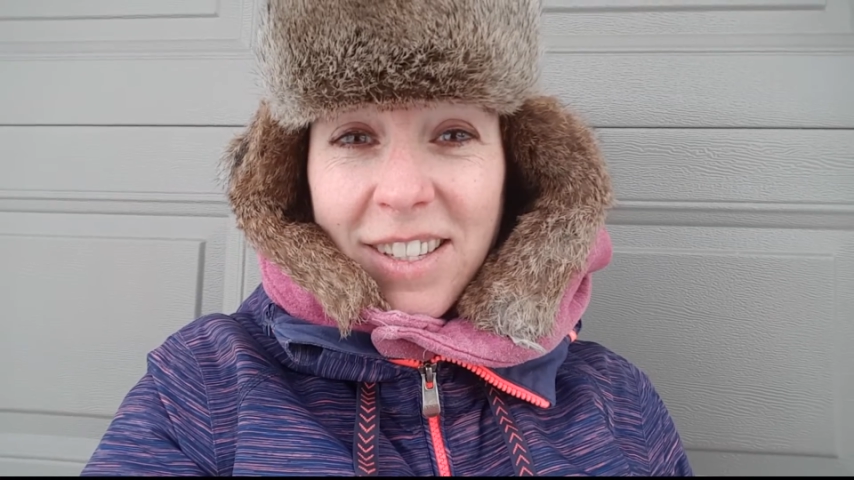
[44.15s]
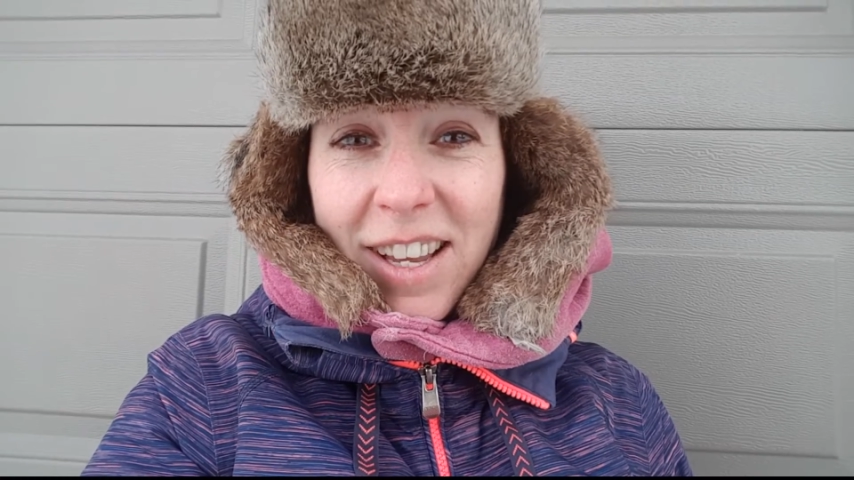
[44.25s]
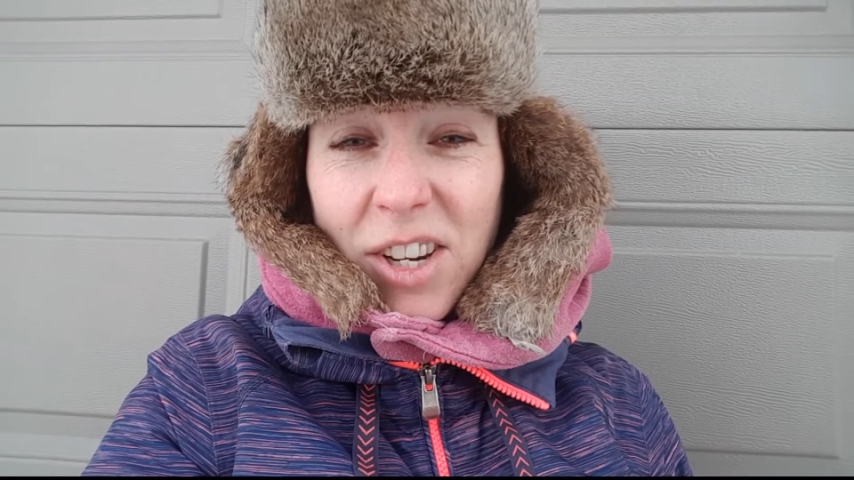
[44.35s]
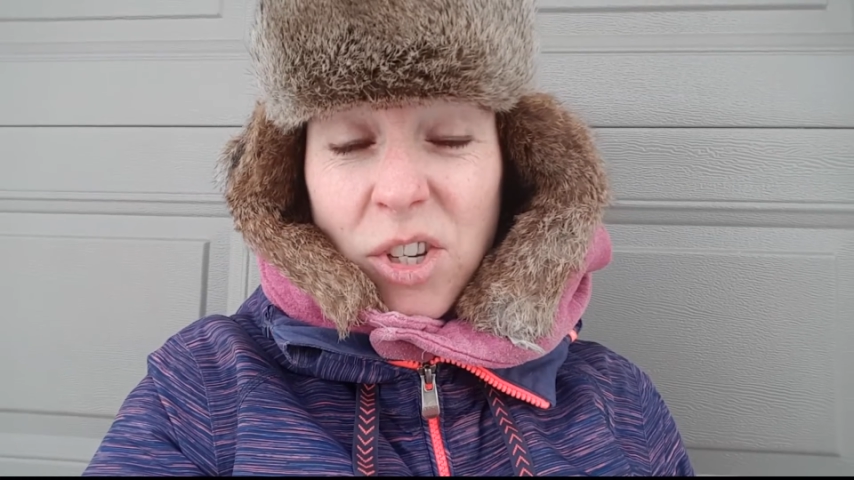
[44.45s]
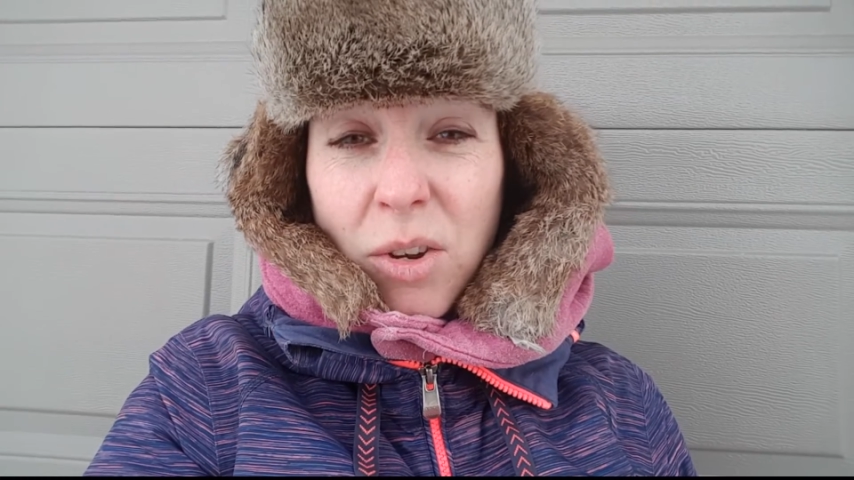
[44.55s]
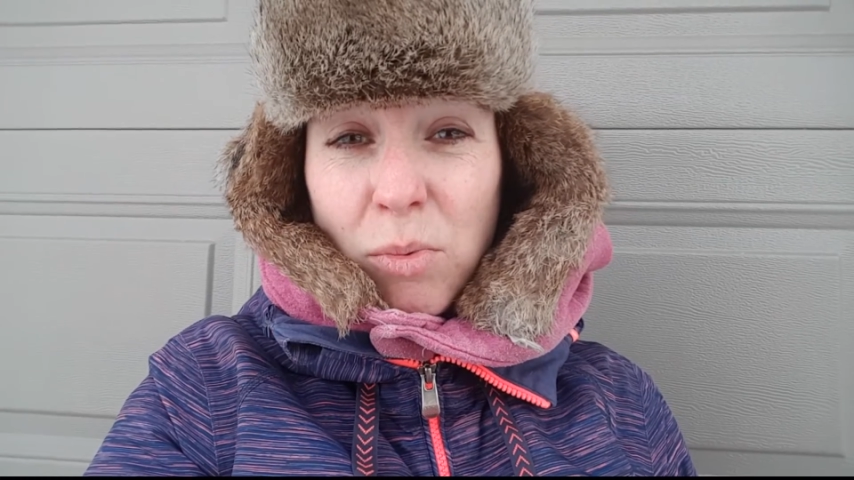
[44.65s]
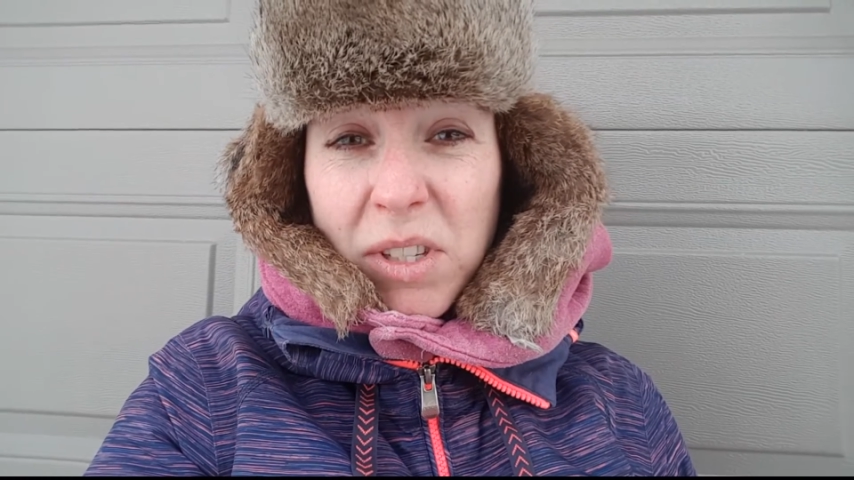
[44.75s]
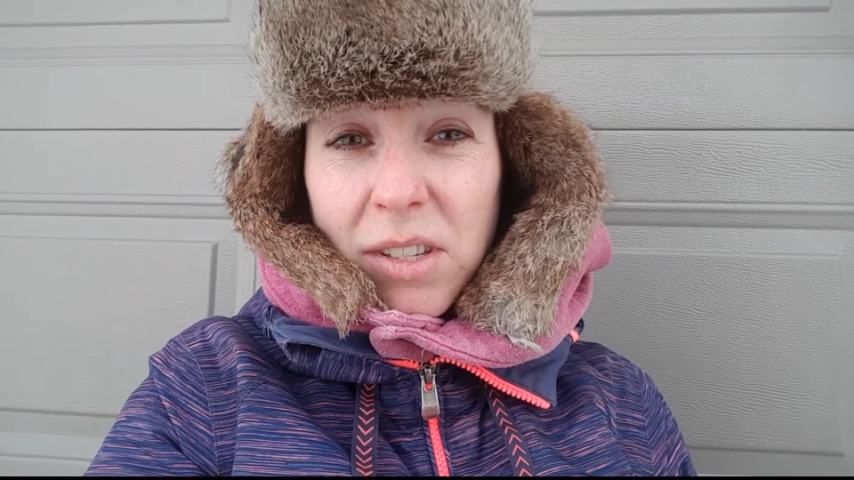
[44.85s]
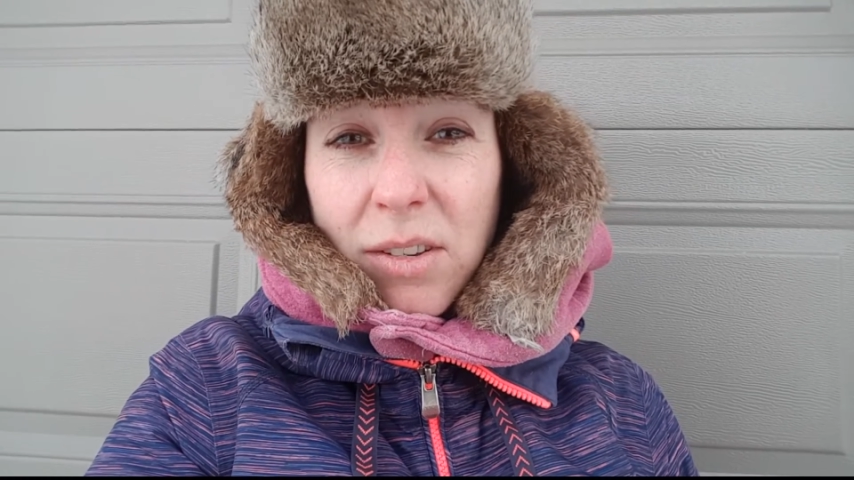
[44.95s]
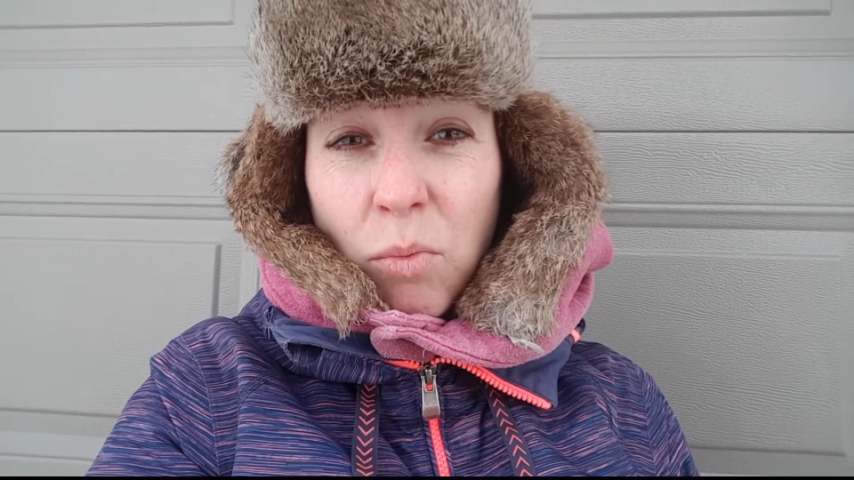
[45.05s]
is actually a
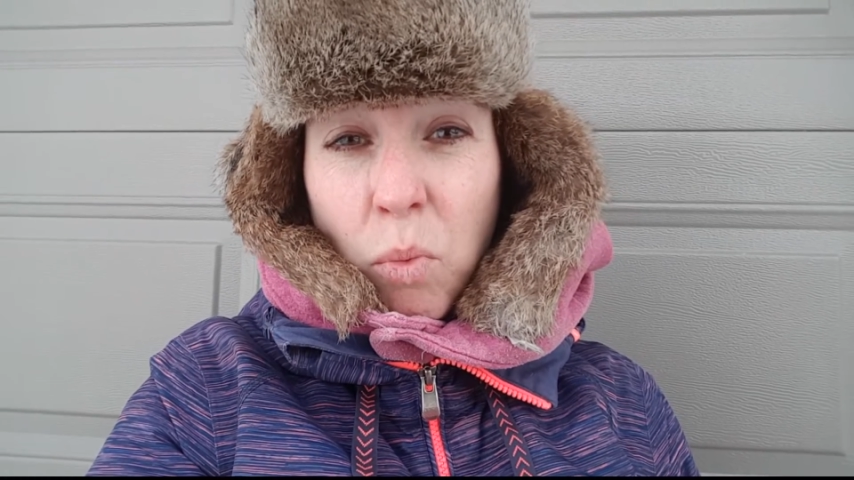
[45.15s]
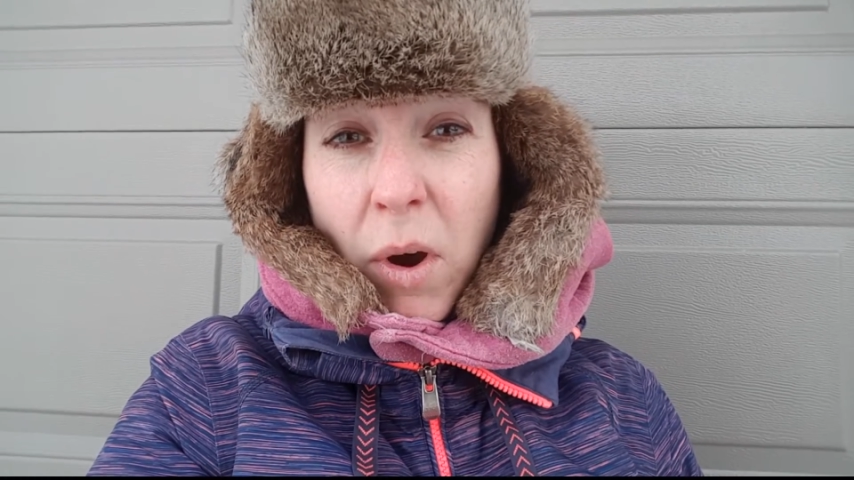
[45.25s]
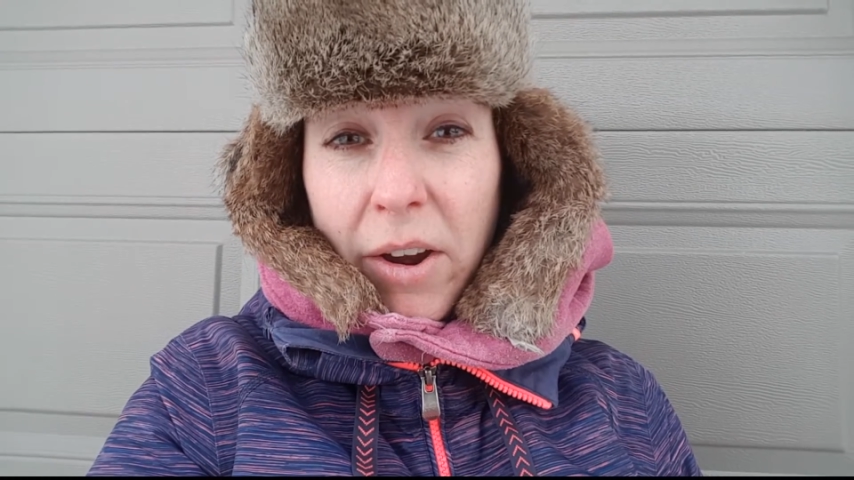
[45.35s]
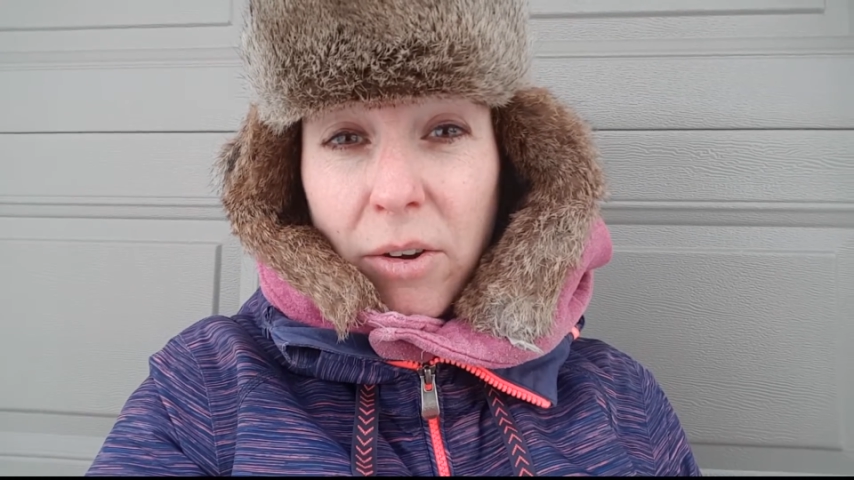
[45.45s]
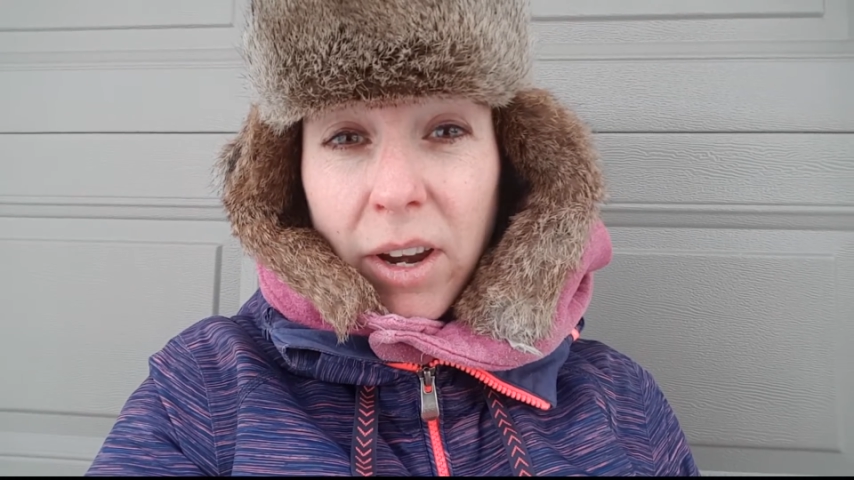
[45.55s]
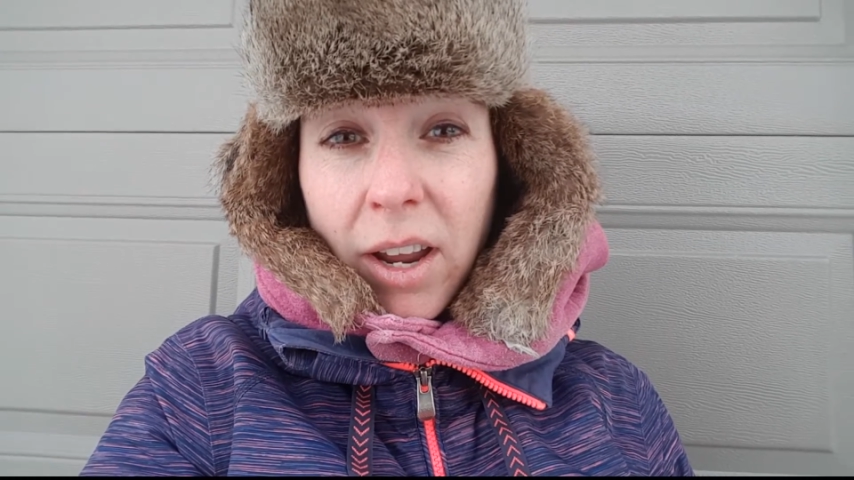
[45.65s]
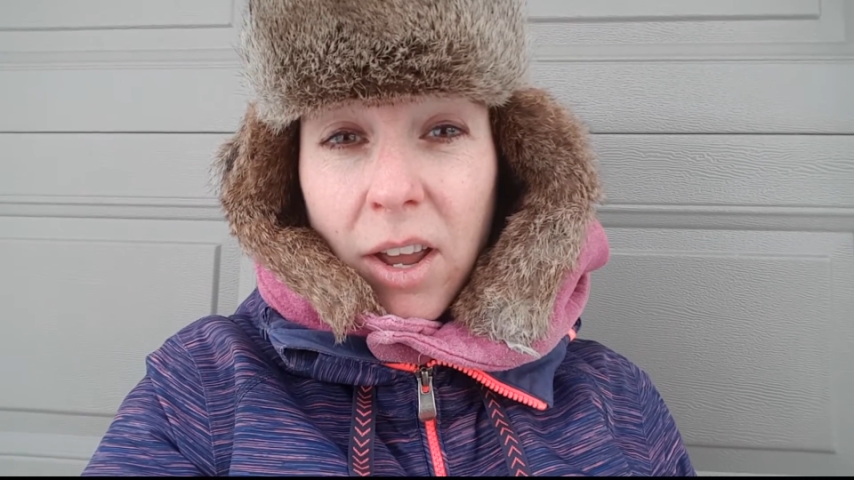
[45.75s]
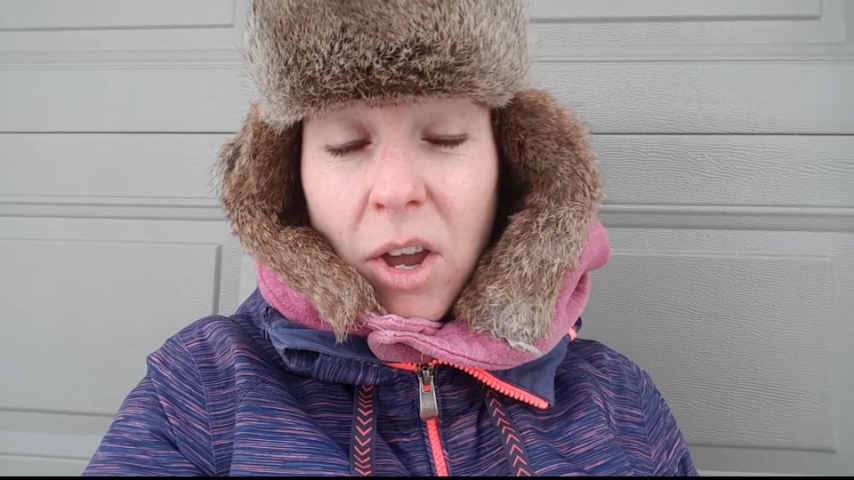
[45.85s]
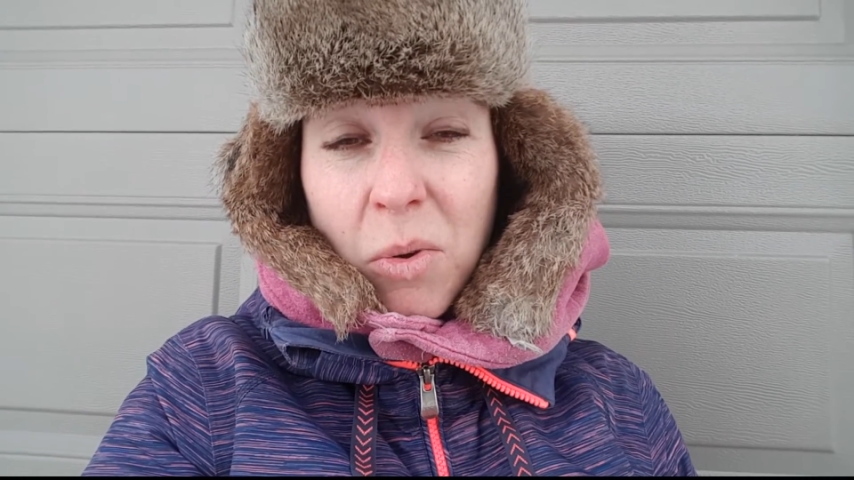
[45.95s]
resistive wiring,